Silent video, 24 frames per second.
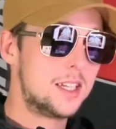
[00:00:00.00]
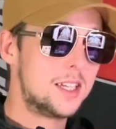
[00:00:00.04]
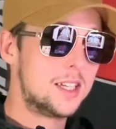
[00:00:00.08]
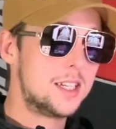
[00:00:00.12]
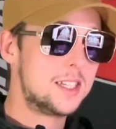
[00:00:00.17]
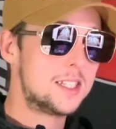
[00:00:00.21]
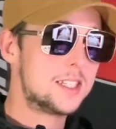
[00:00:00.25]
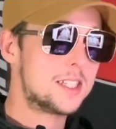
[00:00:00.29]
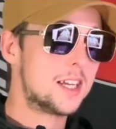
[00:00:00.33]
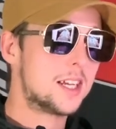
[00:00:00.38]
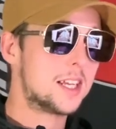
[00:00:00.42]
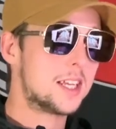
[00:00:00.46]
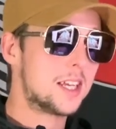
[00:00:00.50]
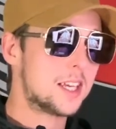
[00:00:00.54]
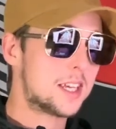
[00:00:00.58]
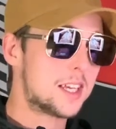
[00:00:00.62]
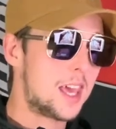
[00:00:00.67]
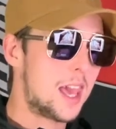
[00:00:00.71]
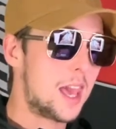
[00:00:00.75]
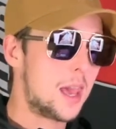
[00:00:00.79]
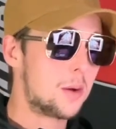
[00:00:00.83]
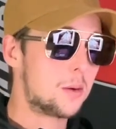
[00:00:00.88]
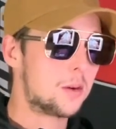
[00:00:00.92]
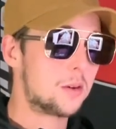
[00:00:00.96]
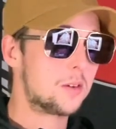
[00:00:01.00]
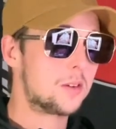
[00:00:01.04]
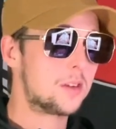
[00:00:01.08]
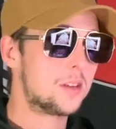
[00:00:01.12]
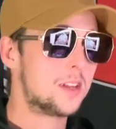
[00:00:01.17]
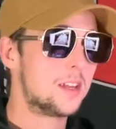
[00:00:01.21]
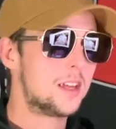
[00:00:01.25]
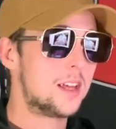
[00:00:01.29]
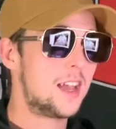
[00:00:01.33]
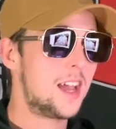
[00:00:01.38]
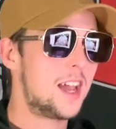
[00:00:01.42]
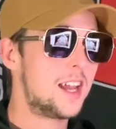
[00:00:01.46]
he's going to get countered,
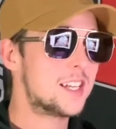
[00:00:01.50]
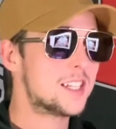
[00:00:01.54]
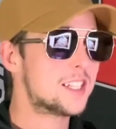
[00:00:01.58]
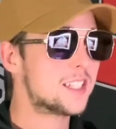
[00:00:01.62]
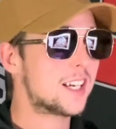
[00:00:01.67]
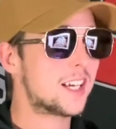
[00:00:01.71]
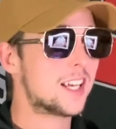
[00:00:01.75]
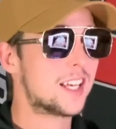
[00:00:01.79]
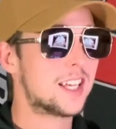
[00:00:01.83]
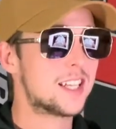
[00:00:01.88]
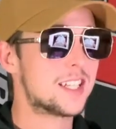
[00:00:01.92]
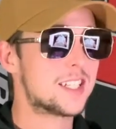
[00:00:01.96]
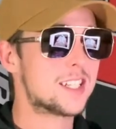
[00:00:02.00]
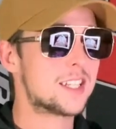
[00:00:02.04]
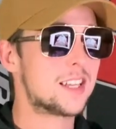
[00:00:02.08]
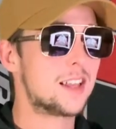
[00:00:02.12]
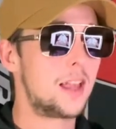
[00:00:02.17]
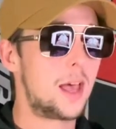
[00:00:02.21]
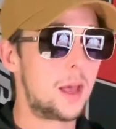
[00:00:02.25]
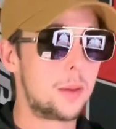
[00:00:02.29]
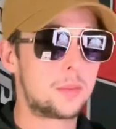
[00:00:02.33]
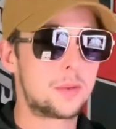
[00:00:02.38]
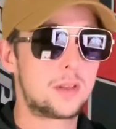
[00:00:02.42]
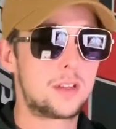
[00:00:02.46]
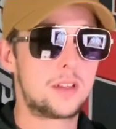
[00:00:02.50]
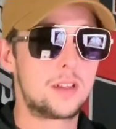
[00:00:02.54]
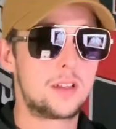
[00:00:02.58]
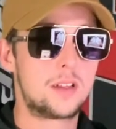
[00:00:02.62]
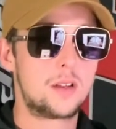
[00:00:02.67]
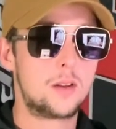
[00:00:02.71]
and he's going to get slept.